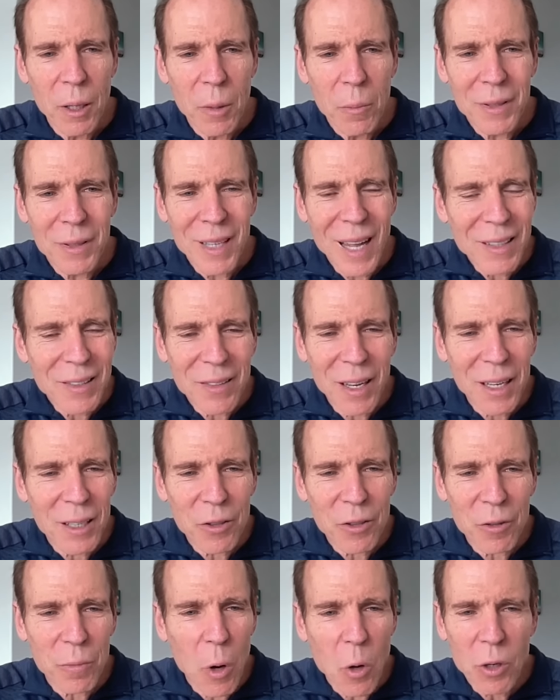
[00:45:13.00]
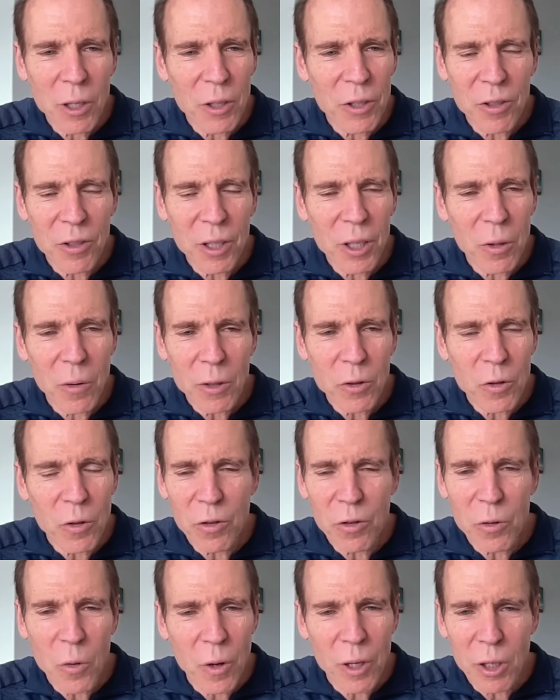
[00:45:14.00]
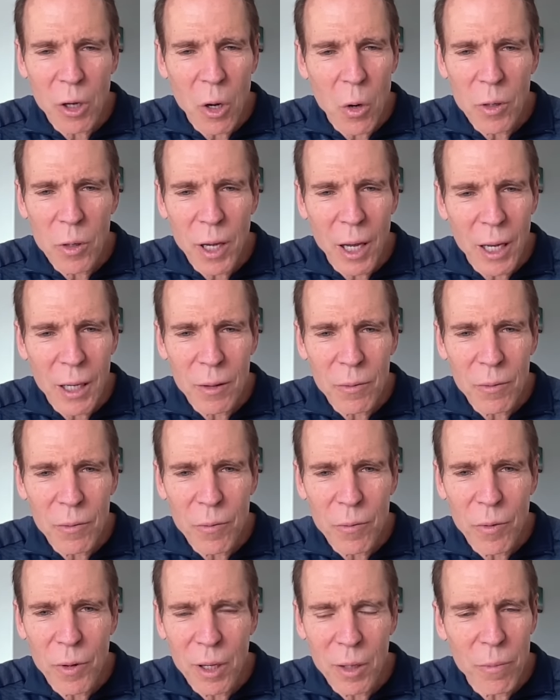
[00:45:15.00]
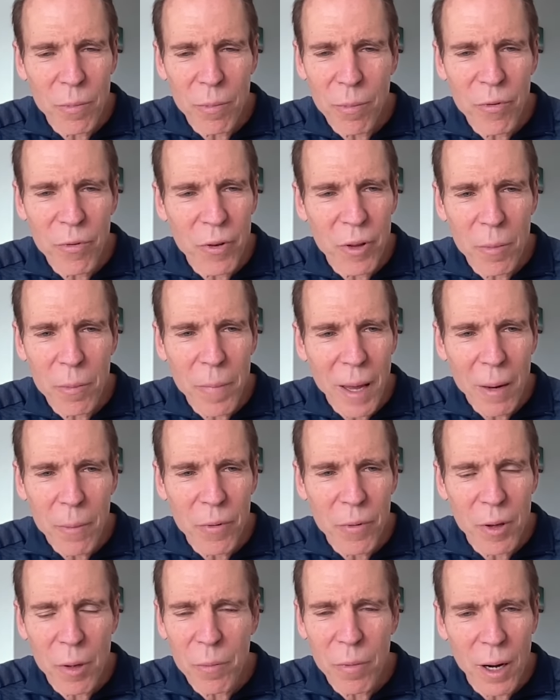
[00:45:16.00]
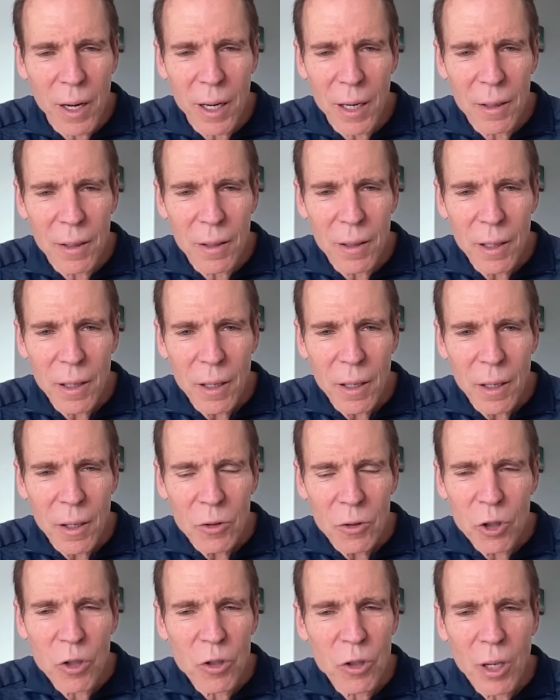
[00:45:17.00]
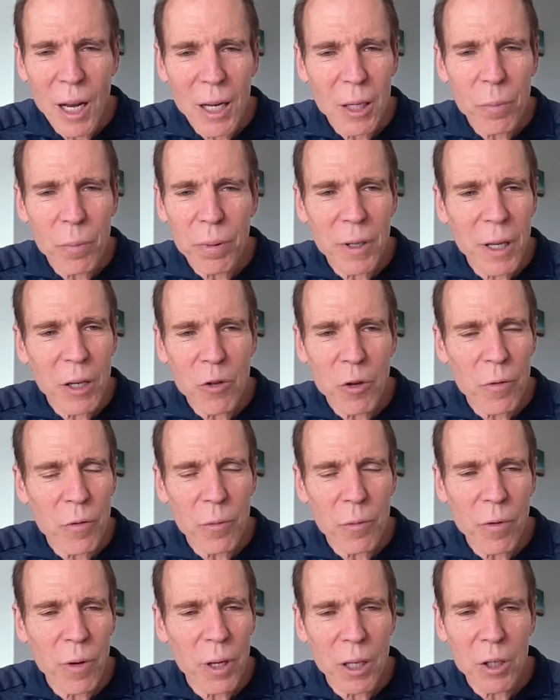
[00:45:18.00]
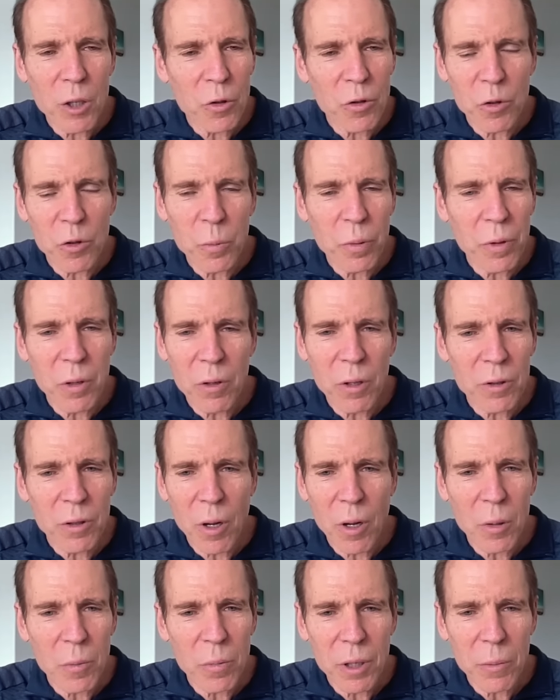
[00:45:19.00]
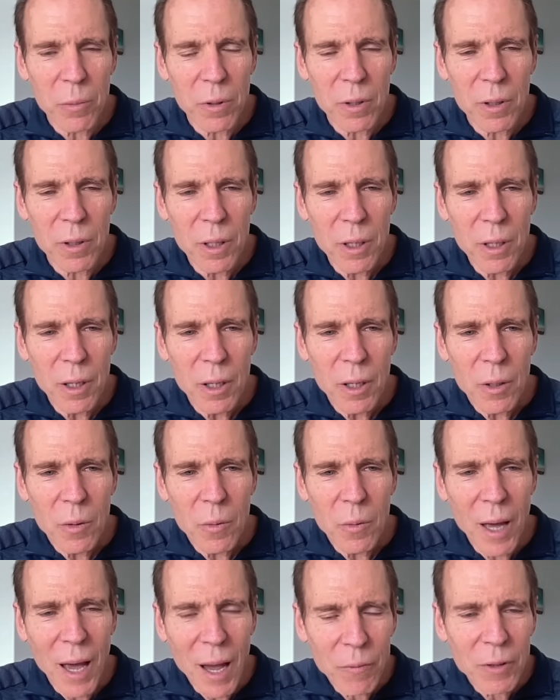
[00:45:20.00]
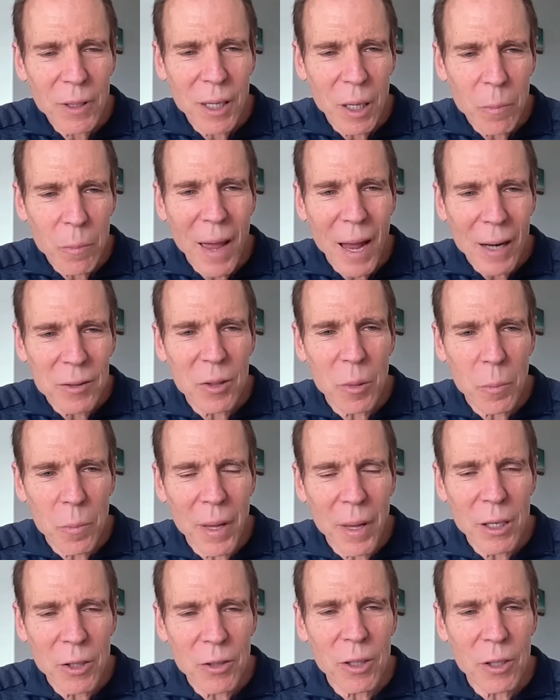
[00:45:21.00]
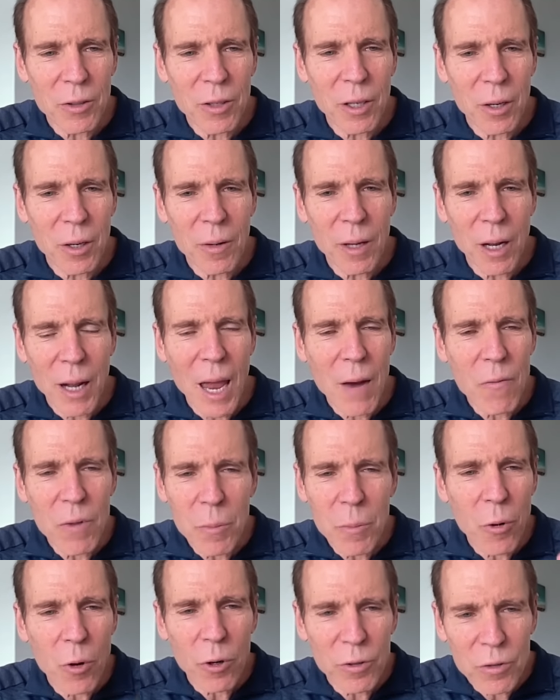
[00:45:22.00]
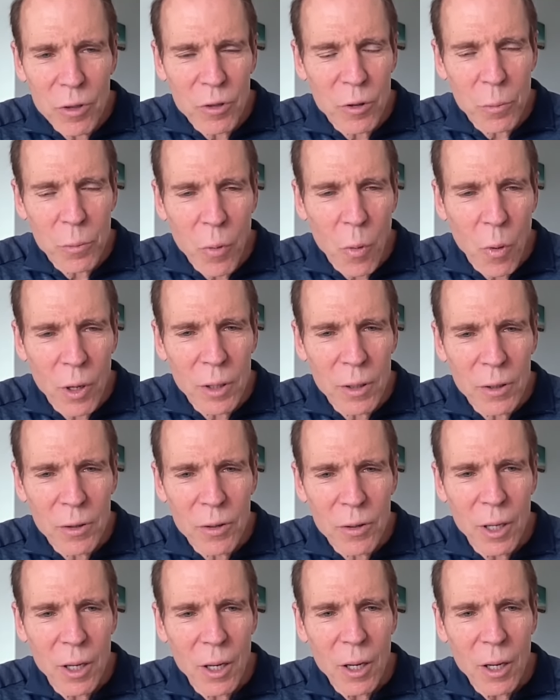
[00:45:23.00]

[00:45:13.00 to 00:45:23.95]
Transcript: But that's like smoking cigarettes or snorting cocaine for the for the for the brain. Just getting pleasure from shrinking your superior to other people. We have to get back to the basics here that every person is important.